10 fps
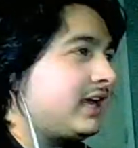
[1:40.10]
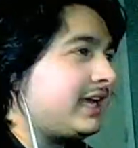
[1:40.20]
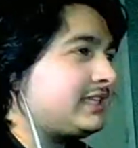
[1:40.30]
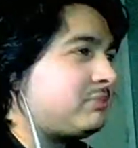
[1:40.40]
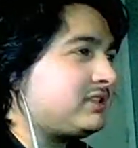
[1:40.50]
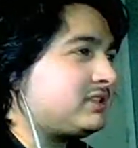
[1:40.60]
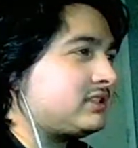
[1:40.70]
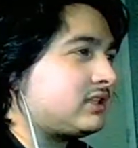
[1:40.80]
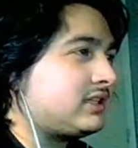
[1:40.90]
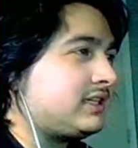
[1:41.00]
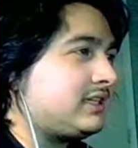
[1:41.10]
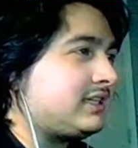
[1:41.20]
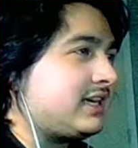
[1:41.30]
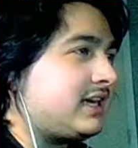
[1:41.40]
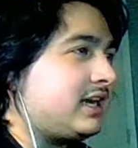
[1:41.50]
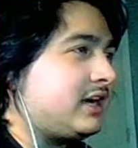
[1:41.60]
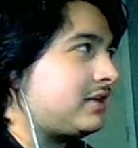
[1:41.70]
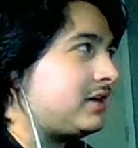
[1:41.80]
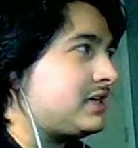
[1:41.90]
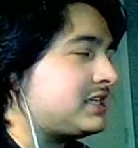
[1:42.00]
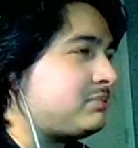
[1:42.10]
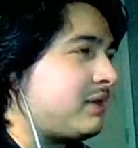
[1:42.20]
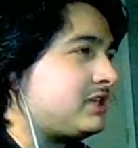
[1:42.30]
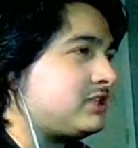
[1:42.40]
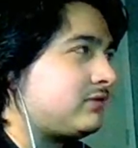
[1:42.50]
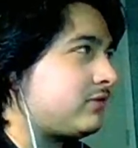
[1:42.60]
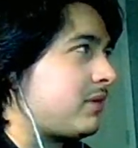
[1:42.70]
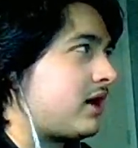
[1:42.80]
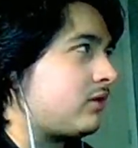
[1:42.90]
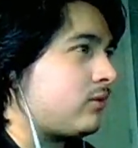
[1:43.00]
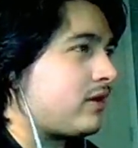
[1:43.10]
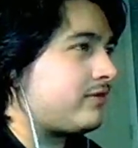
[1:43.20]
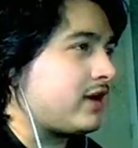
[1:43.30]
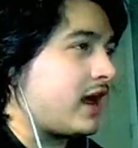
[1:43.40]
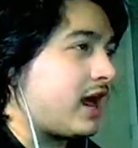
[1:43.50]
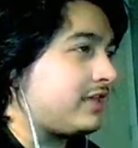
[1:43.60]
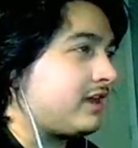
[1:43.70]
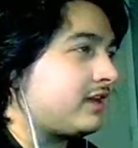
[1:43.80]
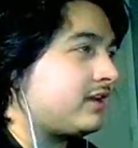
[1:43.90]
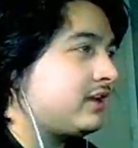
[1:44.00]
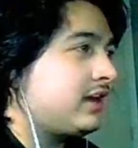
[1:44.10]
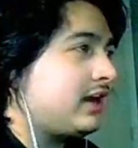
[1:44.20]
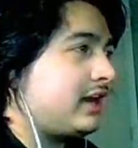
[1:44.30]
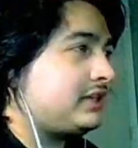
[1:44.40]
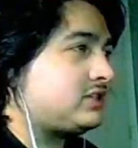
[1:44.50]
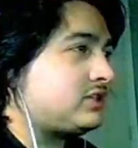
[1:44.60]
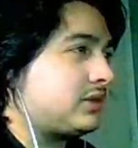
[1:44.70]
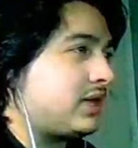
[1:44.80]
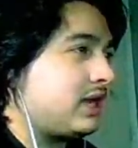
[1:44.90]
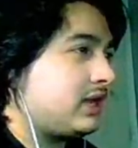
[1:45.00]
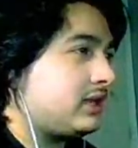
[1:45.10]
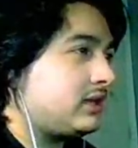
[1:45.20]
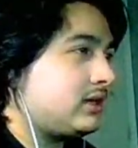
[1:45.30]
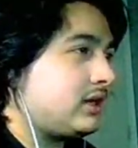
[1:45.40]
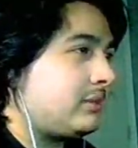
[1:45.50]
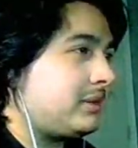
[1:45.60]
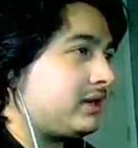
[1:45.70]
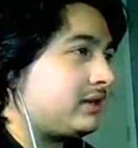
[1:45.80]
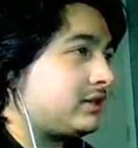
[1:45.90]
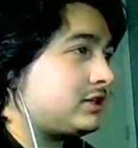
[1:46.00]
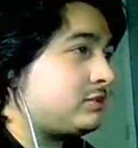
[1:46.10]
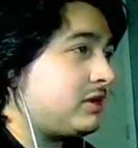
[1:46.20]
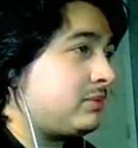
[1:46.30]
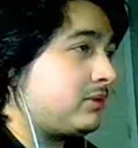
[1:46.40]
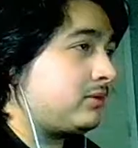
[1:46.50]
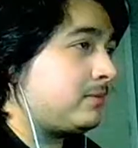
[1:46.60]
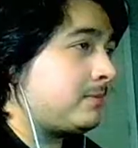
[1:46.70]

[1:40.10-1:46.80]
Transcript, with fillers: It's basically another an expansion for Modern Warfare, I think. I just don't get it. I mean, there's people